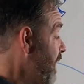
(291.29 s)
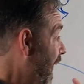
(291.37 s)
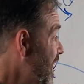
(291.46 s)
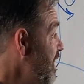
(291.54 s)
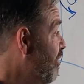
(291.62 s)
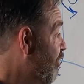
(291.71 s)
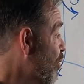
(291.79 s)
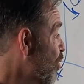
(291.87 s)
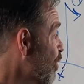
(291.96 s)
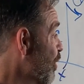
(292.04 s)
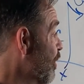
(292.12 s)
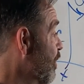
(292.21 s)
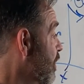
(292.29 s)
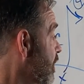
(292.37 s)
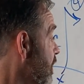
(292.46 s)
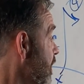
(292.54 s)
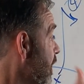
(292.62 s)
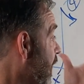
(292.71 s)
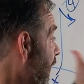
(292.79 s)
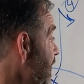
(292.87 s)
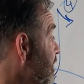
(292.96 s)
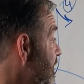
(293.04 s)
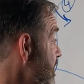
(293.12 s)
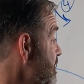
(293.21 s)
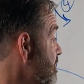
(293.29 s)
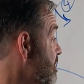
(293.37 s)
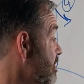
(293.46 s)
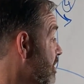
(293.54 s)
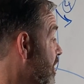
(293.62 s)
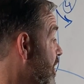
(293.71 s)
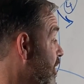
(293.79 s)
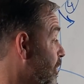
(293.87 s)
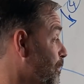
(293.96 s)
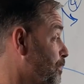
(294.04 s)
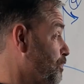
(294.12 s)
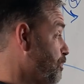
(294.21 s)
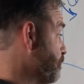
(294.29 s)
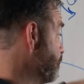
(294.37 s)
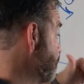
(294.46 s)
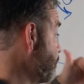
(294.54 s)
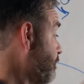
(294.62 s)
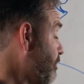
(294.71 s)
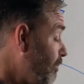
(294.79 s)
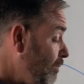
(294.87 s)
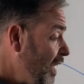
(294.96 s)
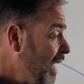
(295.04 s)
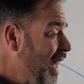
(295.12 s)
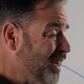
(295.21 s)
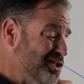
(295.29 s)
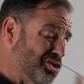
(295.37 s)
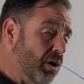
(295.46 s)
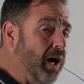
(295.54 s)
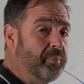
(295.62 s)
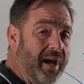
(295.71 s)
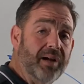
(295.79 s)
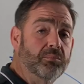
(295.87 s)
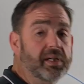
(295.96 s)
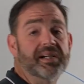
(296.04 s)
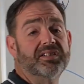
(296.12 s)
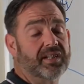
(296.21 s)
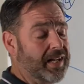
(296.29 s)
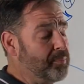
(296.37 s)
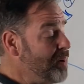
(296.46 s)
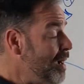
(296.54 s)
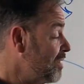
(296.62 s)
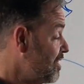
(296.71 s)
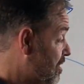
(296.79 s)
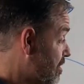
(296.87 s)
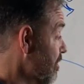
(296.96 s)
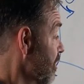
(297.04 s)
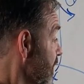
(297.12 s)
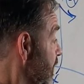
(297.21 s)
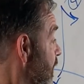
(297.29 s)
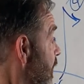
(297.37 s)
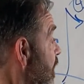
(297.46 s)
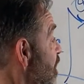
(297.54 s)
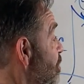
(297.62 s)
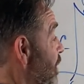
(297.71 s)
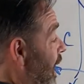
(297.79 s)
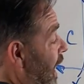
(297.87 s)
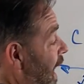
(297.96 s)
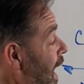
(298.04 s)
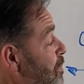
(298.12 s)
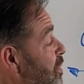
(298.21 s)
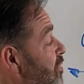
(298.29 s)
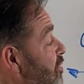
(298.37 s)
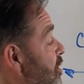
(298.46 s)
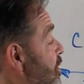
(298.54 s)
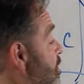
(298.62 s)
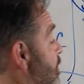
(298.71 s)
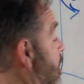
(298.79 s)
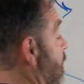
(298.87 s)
ninety-four like this um, out of drop back much. And I probably should. But I, I prefer,